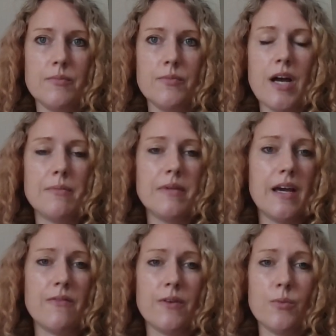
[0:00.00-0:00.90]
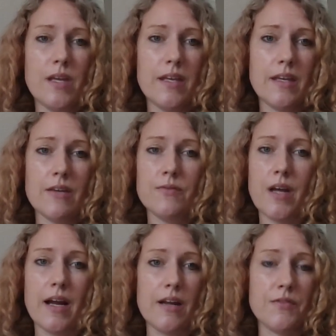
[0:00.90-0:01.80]
probably every week, if
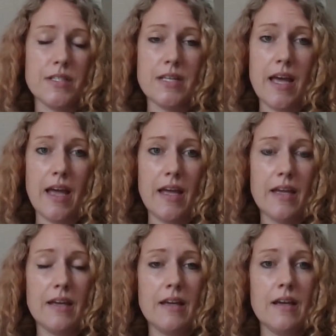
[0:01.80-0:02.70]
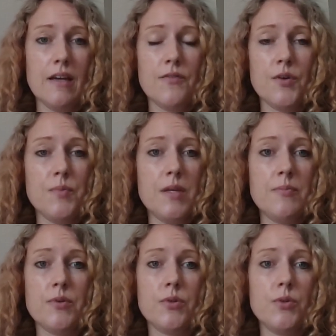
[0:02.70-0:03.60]
not every day, for
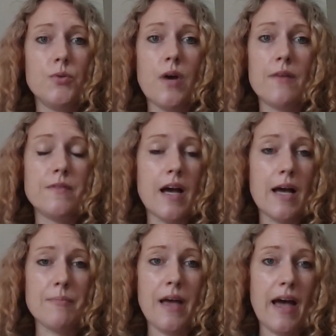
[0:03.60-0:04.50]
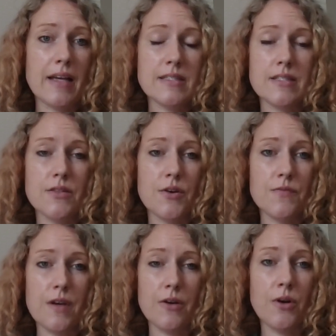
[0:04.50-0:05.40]
people who have not passed
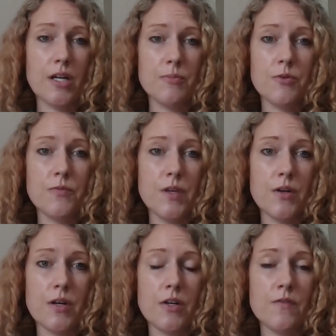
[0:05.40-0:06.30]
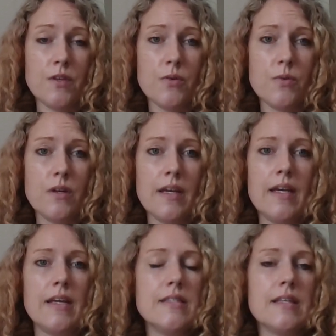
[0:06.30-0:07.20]
their credible fear interview
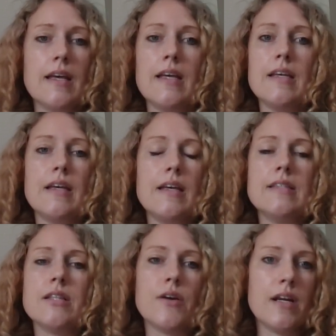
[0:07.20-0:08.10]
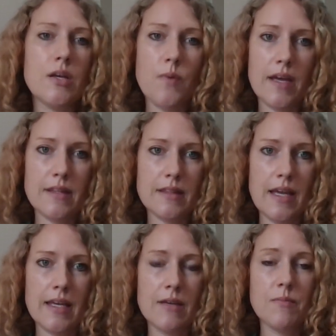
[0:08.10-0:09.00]
is there any way that they
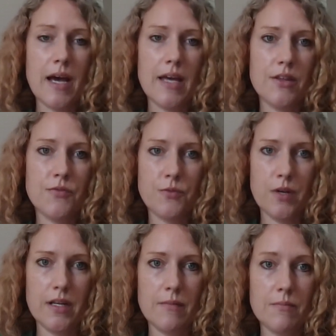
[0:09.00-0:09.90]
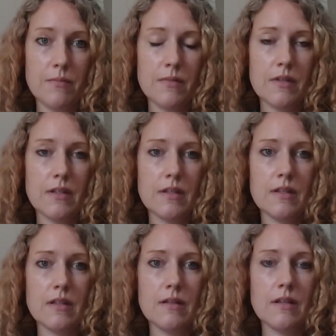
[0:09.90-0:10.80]
can buy their freedom?
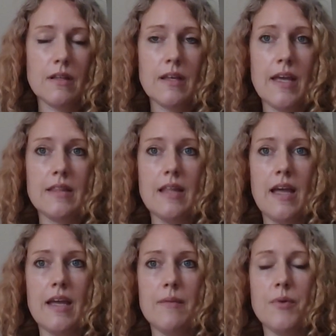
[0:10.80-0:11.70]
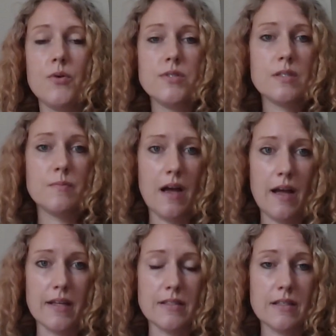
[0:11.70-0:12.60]
Can they post a
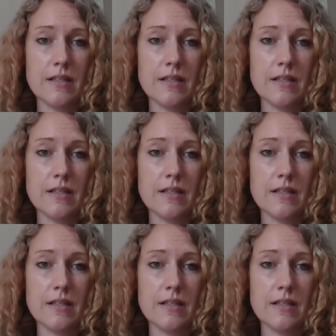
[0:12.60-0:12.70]
bond?